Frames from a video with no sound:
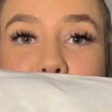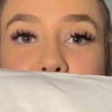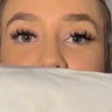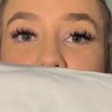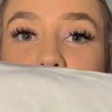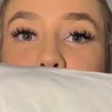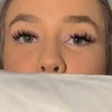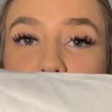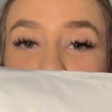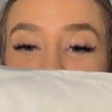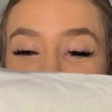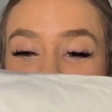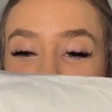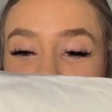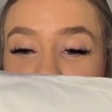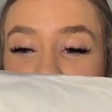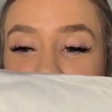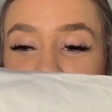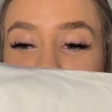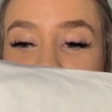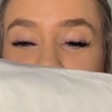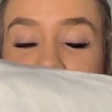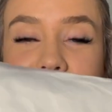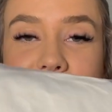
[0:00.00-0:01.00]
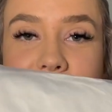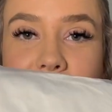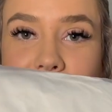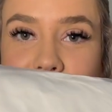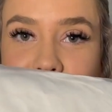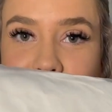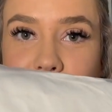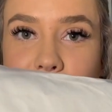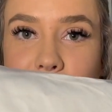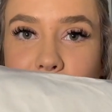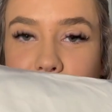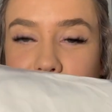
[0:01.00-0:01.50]
been wanting this dress. I
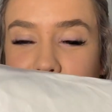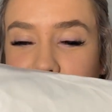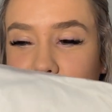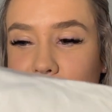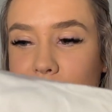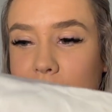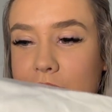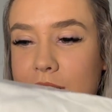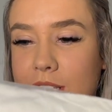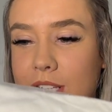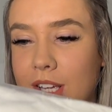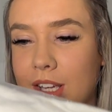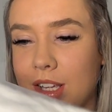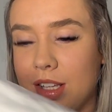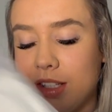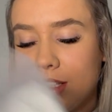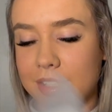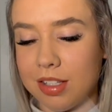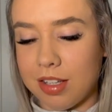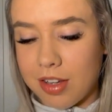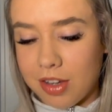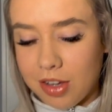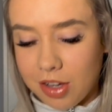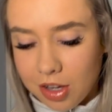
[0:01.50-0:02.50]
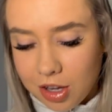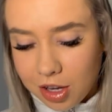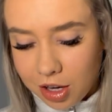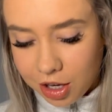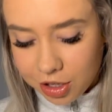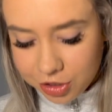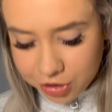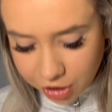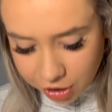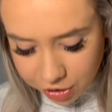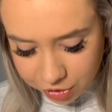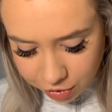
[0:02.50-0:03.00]
know what this dress is. I
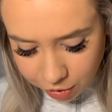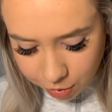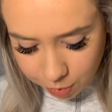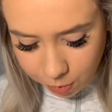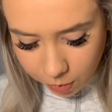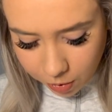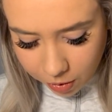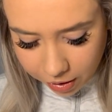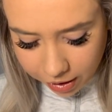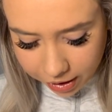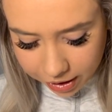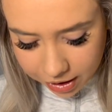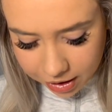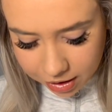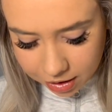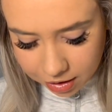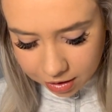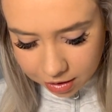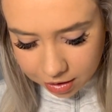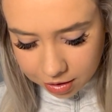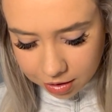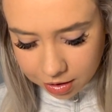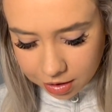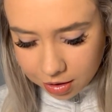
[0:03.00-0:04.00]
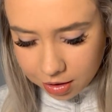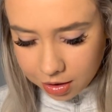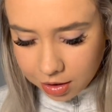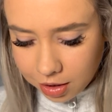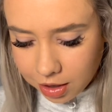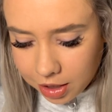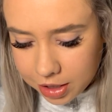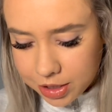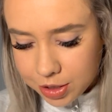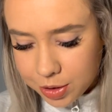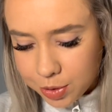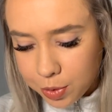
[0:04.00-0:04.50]
don't know why.
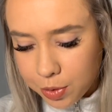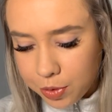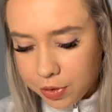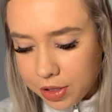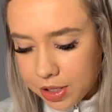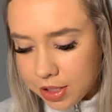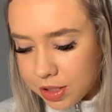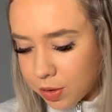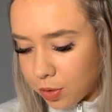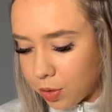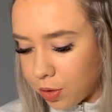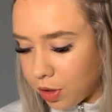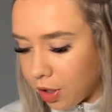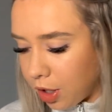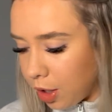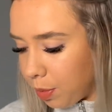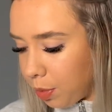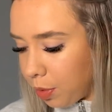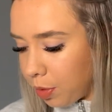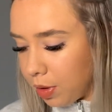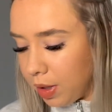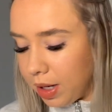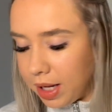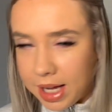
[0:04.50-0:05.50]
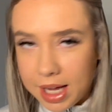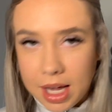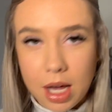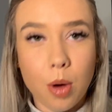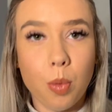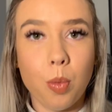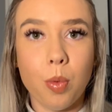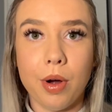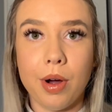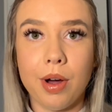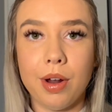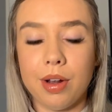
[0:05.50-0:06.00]
I saw this on Opoly a
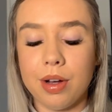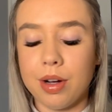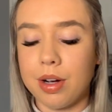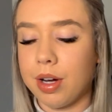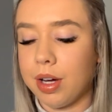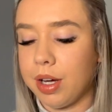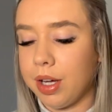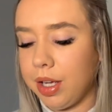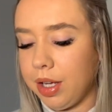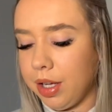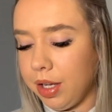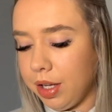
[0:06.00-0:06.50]
while ago,